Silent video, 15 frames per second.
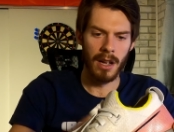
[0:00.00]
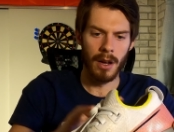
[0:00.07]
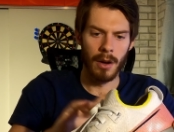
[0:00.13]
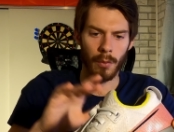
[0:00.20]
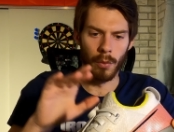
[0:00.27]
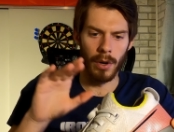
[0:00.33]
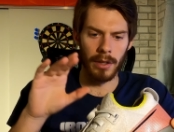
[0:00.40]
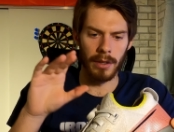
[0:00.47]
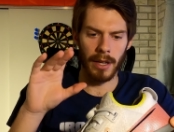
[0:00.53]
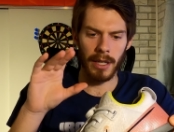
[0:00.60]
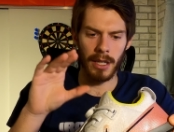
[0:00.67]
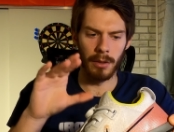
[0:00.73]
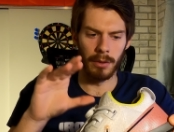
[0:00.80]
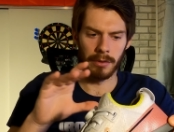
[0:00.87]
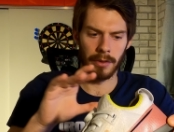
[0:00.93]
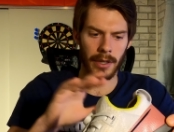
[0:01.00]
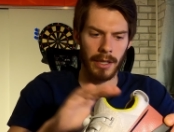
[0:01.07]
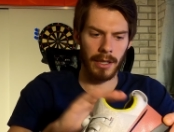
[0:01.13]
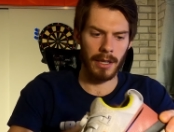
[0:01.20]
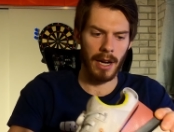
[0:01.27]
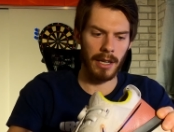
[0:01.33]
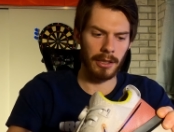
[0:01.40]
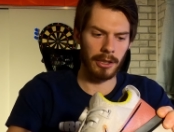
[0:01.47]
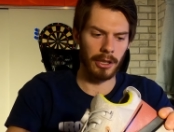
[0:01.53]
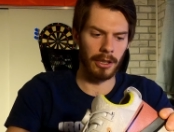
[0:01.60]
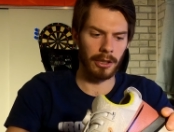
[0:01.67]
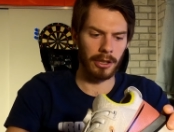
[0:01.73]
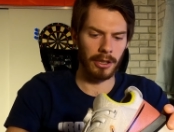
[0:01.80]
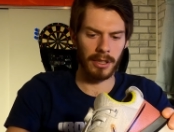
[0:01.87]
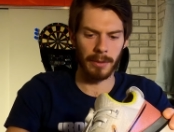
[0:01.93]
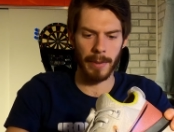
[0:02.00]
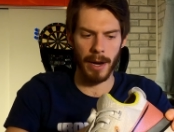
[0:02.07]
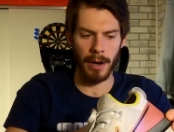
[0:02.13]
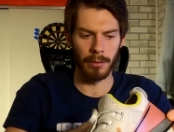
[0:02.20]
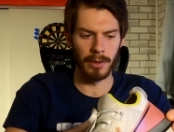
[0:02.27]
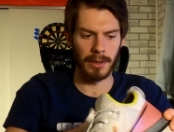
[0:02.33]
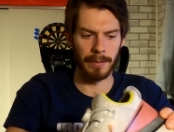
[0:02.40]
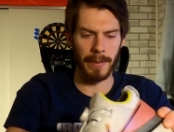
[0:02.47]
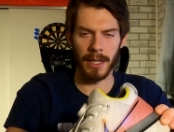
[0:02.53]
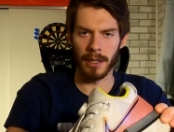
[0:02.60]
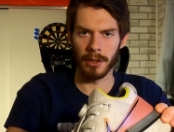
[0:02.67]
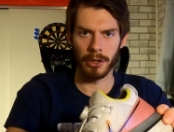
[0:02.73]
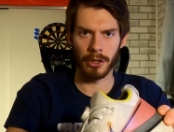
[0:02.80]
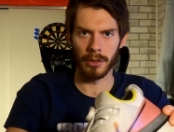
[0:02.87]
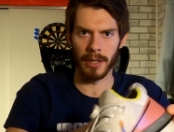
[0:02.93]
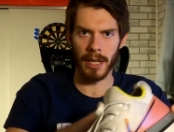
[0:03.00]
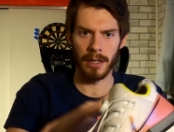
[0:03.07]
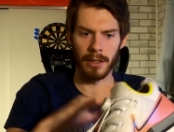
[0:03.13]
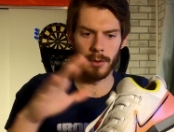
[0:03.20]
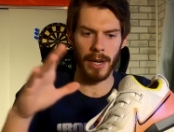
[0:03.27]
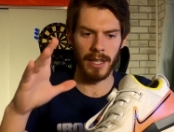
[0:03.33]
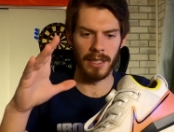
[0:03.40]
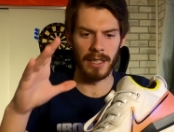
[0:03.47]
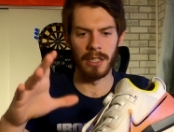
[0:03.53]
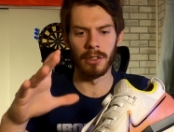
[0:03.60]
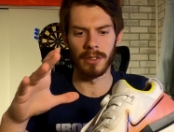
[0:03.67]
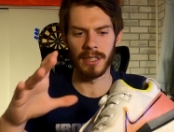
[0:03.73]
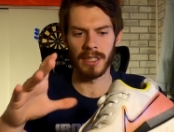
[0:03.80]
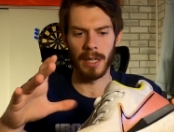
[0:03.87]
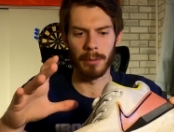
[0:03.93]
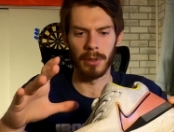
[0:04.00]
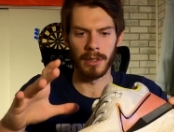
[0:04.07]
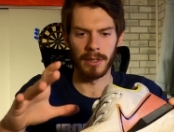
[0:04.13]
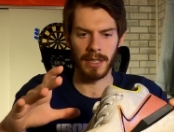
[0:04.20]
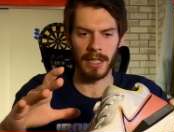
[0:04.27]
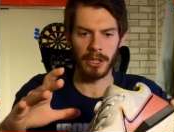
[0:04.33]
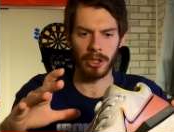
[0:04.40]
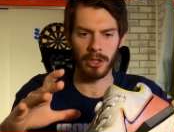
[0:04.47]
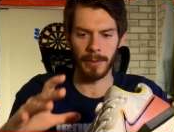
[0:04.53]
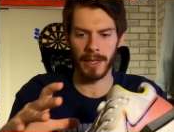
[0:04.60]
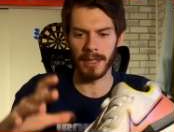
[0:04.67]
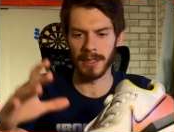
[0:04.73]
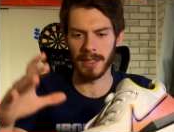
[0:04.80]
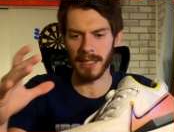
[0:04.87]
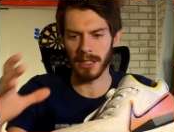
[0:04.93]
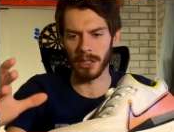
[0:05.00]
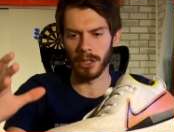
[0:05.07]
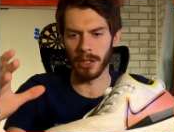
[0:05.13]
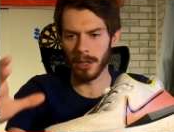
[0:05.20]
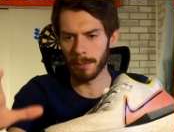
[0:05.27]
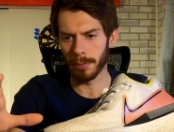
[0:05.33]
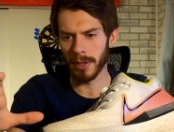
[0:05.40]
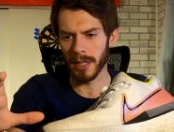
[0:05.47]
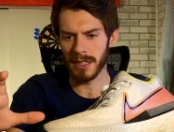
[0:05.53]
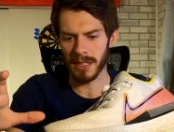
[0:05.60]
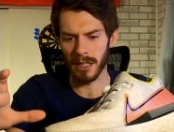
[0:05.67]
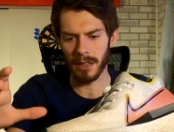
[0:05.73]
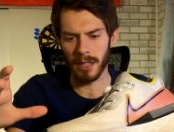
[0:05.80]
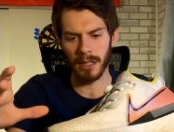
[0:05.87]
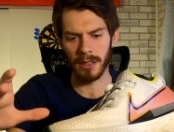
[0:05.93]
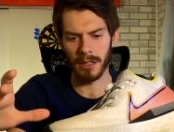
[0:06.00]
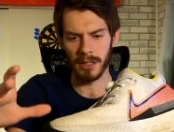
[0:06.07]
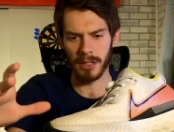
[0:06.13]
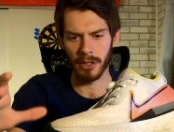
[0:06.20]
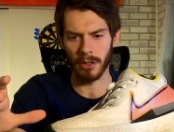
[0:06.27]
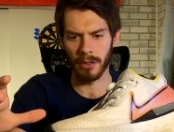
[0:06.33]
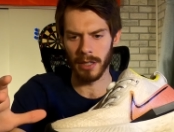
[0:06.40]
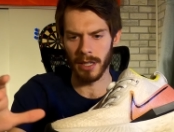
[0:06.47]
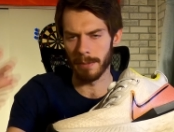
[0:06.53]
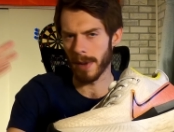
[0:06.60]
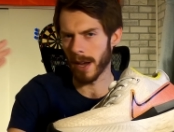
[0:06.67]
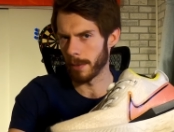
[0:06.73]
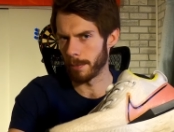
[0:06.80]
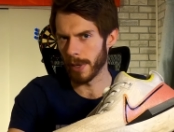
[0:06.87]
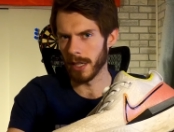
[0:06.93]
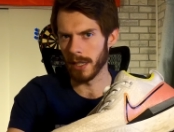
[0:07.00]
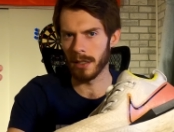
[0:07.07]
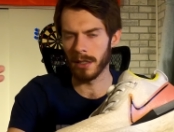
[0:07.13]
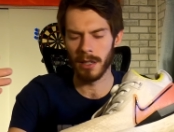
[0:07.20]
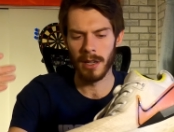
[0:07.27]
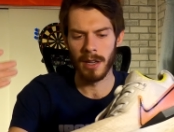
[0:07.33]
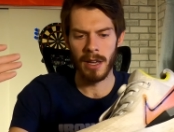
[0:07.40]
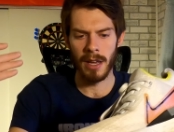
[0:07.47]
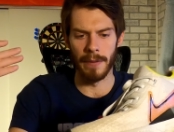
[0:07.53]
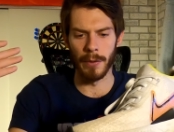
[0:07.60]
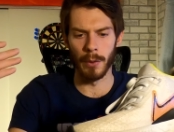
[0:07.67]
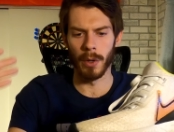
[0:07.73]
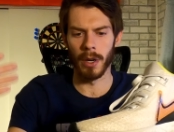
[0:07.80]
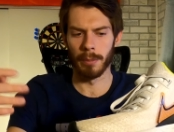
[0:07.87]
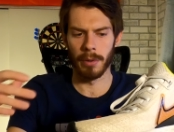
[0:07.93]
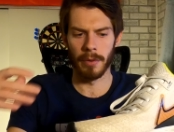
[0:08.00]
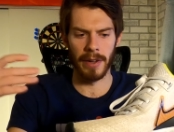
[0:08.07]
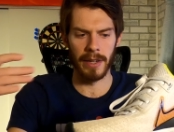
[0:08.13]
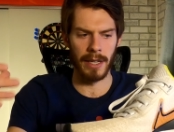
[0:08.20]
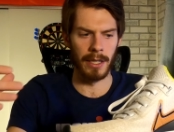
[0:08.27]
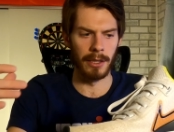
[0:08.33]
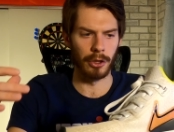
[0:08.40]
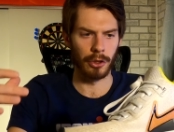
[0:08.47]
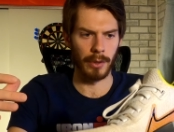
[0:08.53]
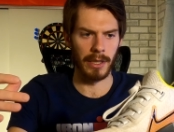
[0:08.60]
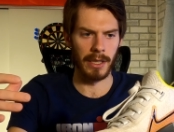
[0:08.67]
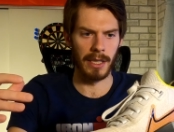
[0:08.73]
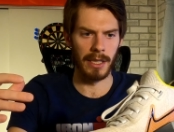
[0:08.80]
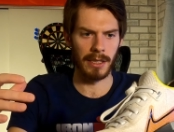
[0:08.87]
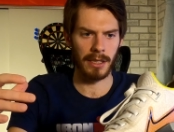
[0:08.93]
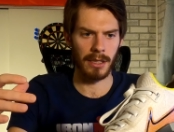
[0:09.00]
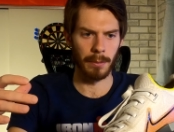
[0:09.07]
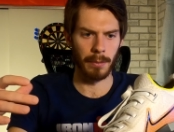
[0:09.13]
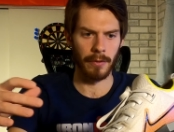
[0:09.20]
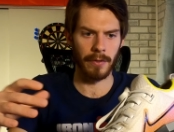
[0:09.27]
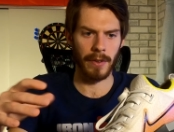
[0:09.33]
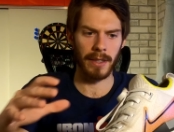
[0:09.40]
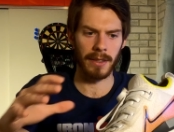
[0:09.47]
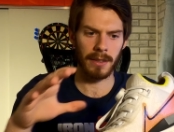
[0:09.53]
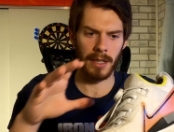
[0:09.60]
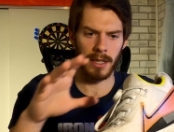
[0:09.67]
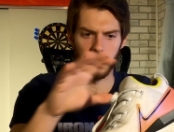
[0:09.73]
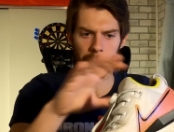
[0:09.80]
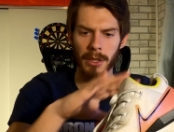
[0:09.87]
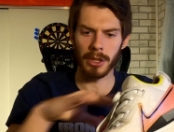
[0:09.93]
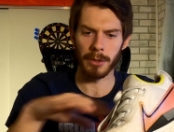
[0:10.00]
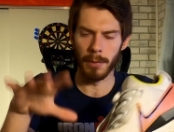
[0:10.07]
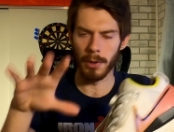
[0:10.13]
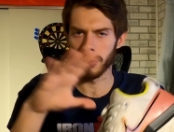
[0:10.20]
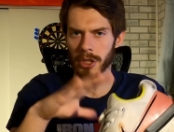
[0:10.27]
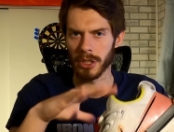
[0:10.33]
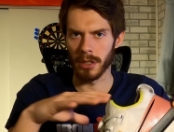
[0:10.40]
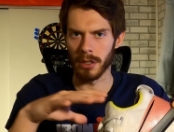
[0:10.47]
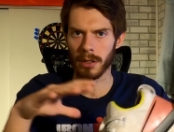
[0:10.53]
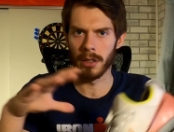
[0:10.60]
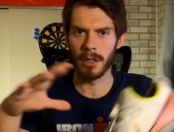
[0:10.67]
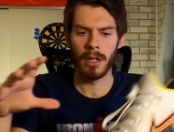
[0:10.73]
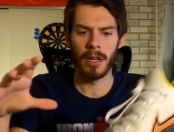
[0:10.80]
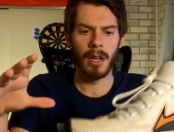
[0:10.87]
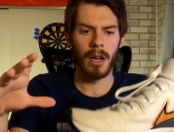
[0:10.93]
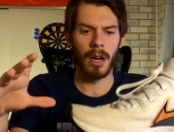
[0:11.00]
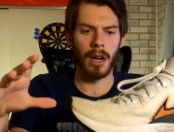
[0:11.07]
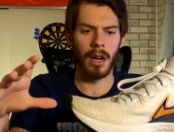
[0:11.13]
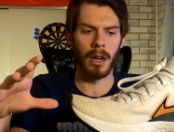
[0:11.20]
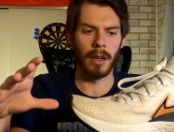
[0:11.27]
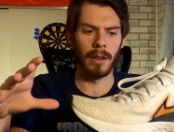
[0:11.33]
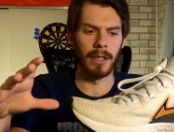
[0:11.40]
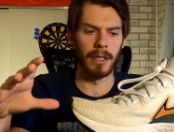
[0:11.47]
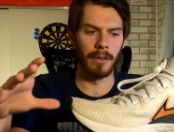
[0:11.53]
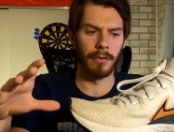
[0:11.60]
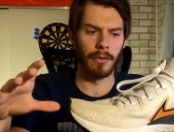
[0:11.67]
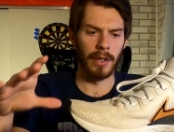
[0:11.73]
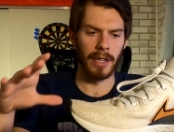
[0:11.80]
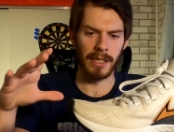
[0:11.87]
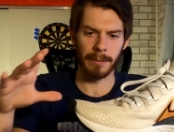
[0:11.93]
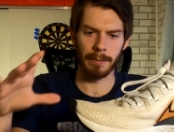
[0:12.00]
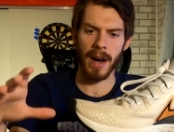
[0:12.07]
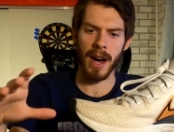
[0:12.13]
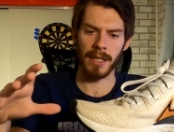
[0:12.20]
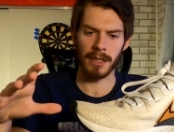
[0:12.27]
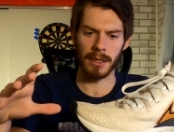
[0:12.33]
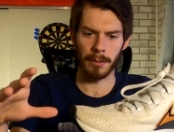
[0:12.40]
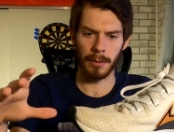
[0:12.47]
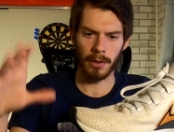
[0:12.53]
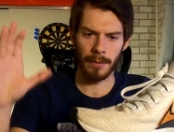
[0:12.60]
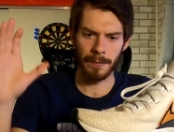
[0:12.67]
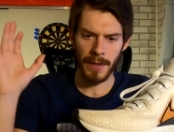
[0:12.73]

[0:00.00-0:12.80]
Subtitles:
what Nike was very conscientious about, was making sure that you had heel stabilization, because that's a good place, I think, to start, in my opinion, if you want to prevent injury, is to prevent as much motion in the foot as possible.